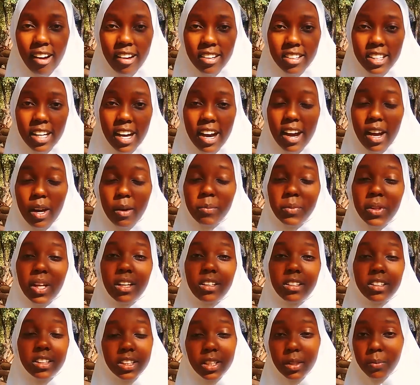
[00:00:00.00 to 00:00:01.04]
and I am the
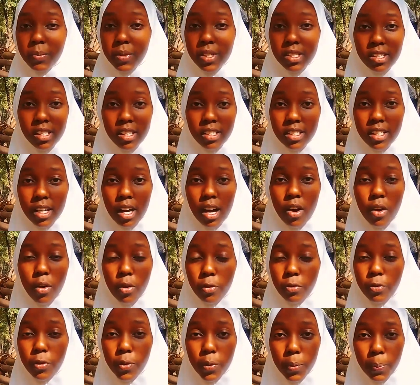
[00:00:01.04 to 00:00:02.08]
leading presenter
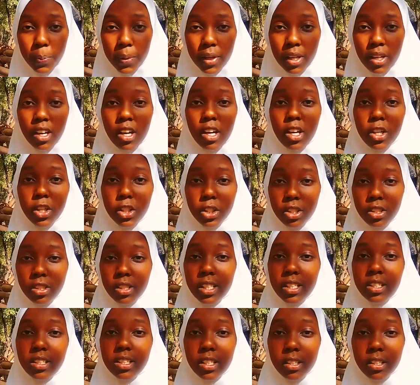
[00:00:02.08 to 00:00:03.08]
of HoPI Children